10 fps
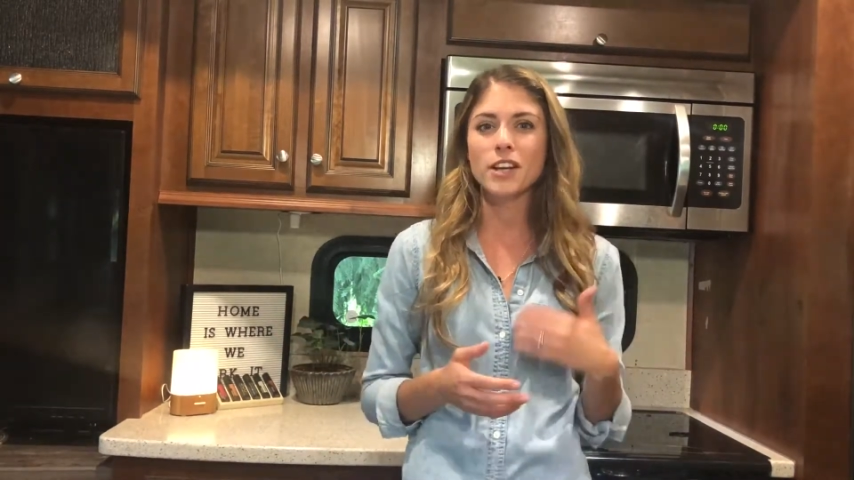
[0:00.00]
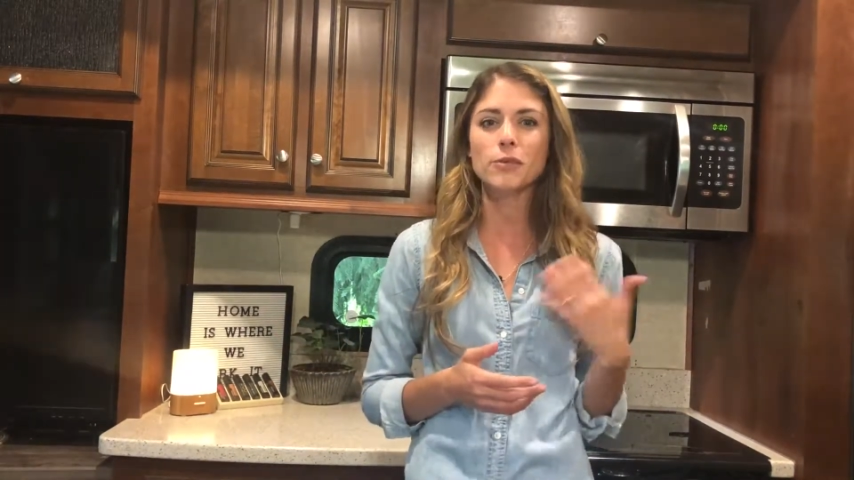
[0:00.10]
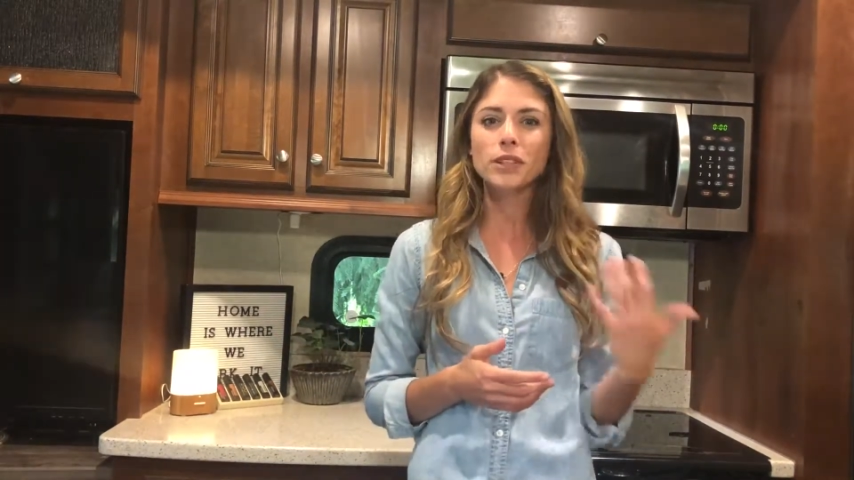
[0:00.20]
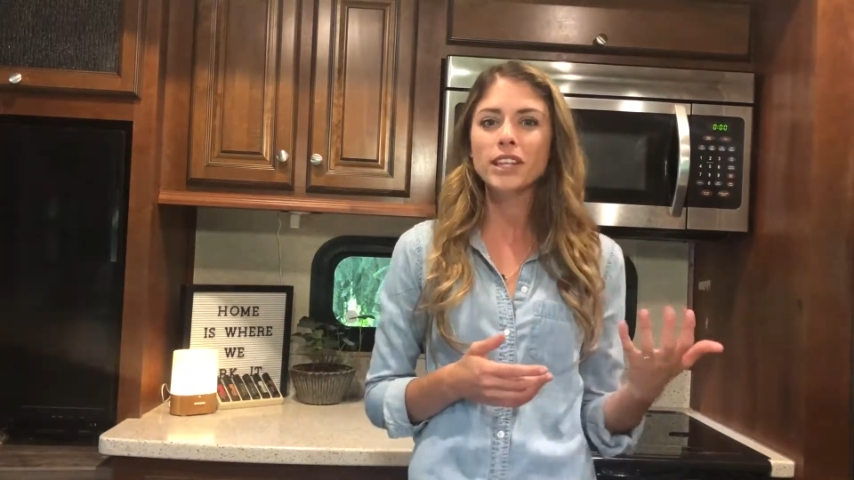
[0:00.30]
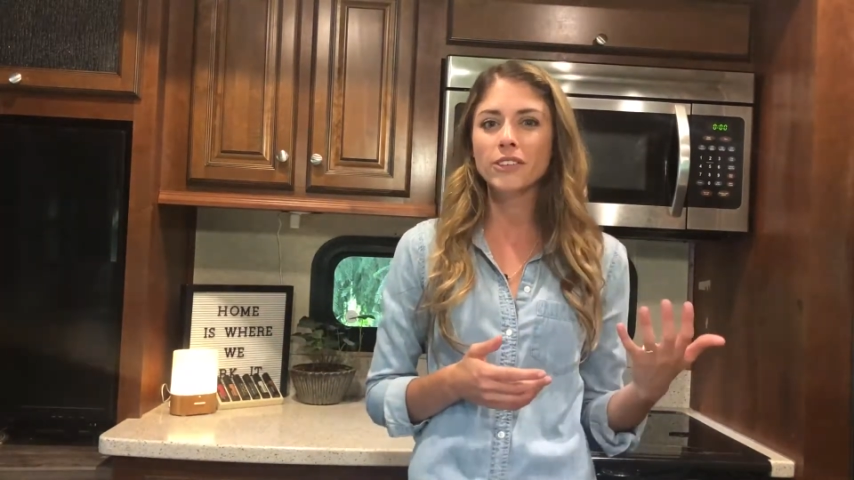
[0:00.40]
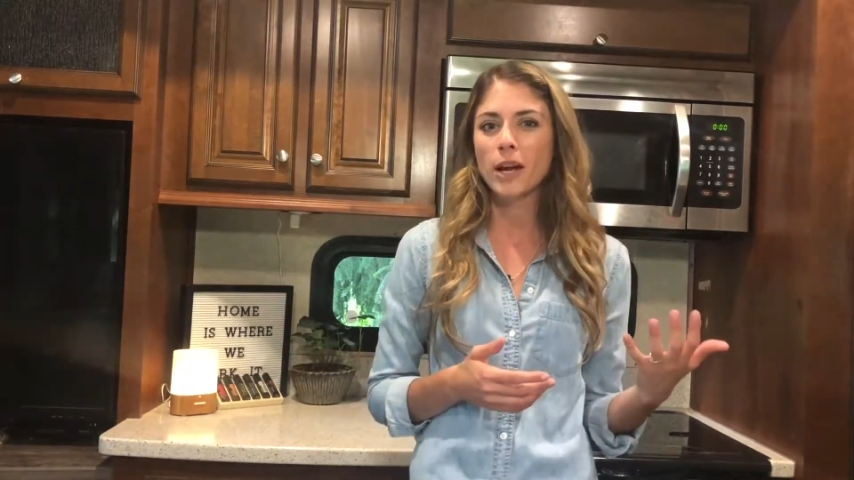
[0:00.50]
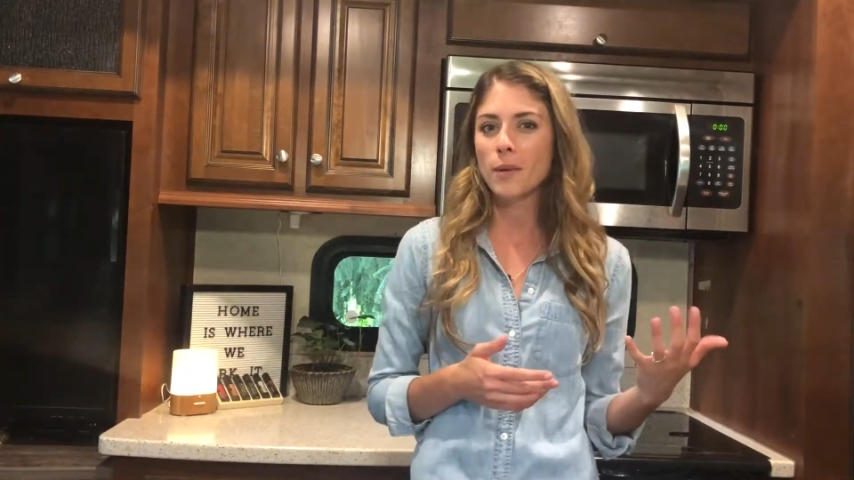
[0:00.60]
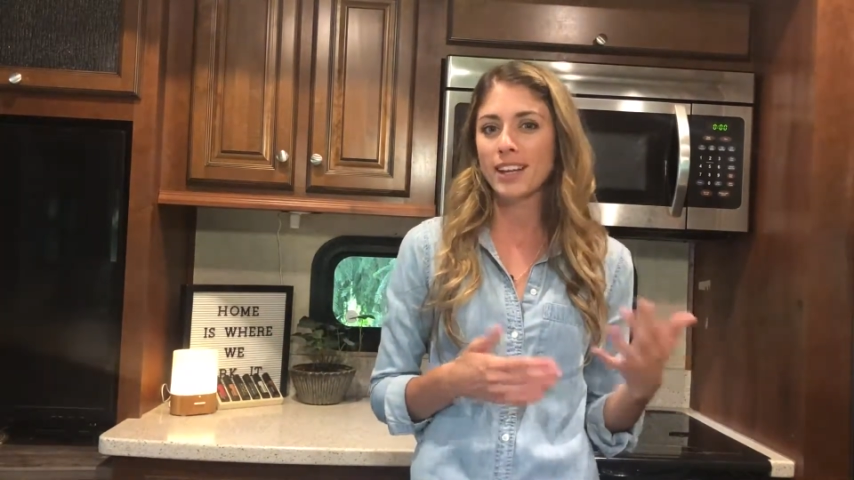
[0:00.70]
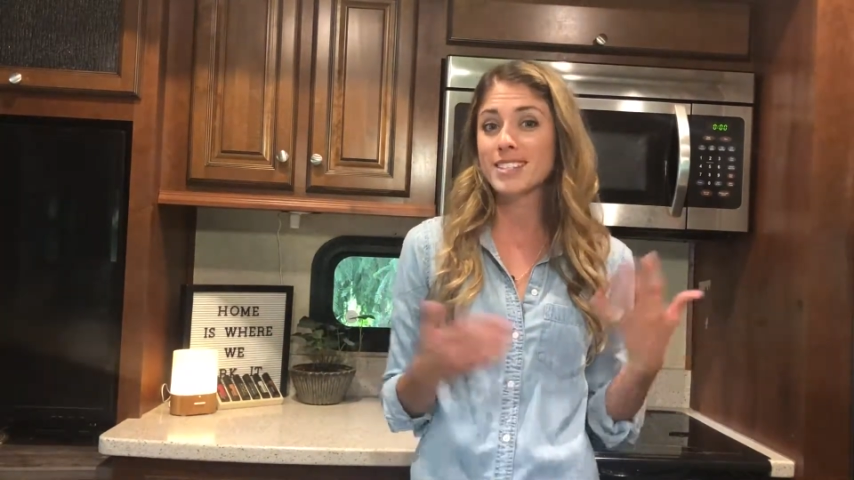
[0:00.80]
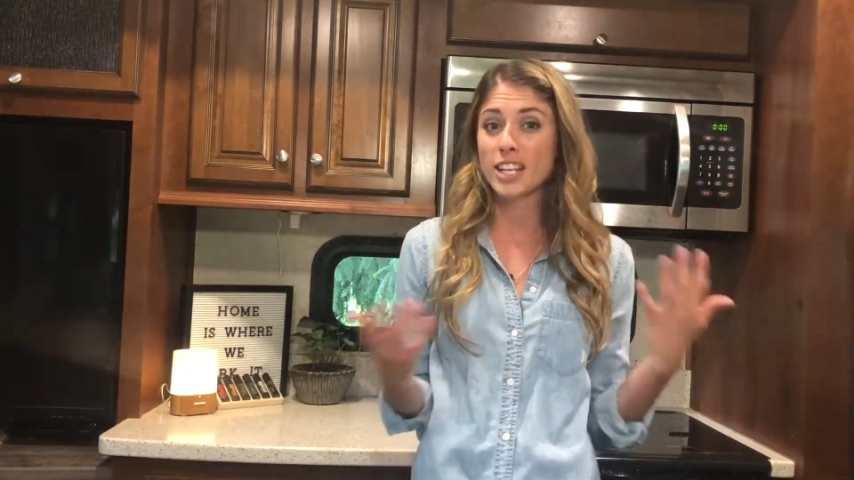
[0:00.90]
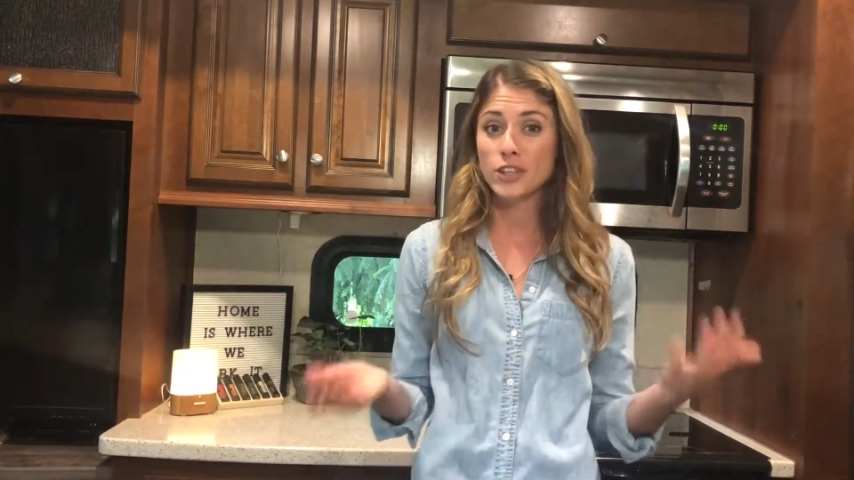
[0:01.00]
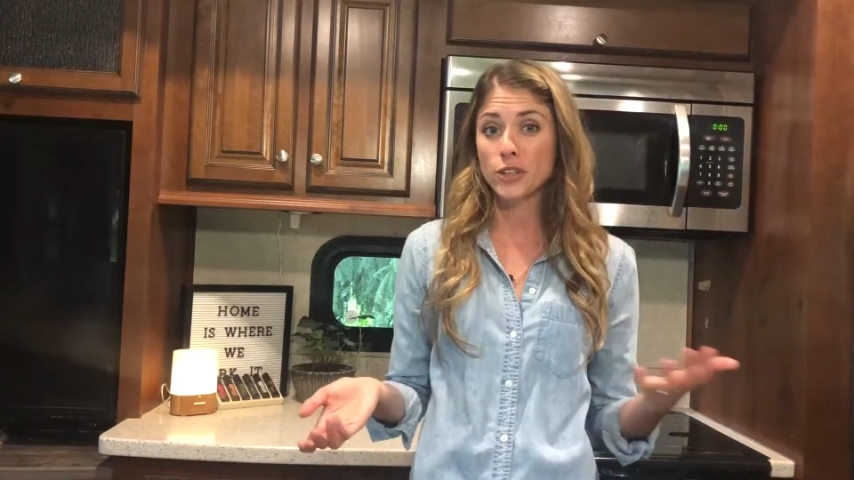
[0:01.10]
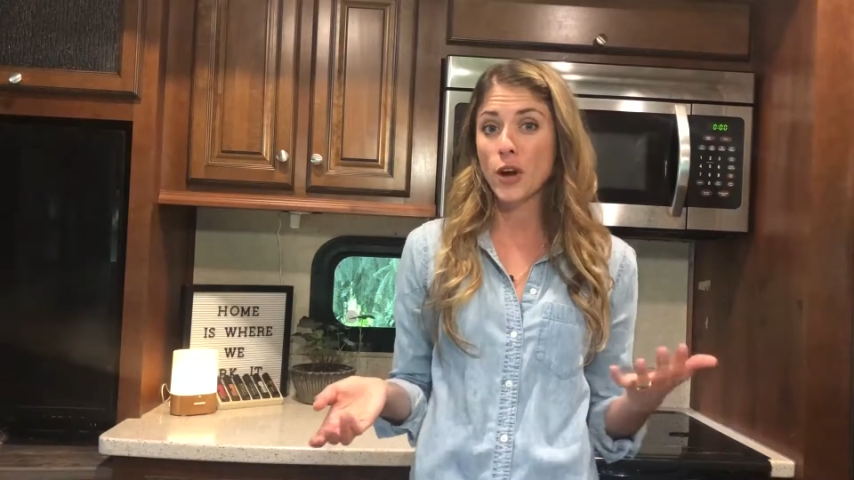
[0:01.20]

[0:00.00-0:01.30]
and a really great way to scent your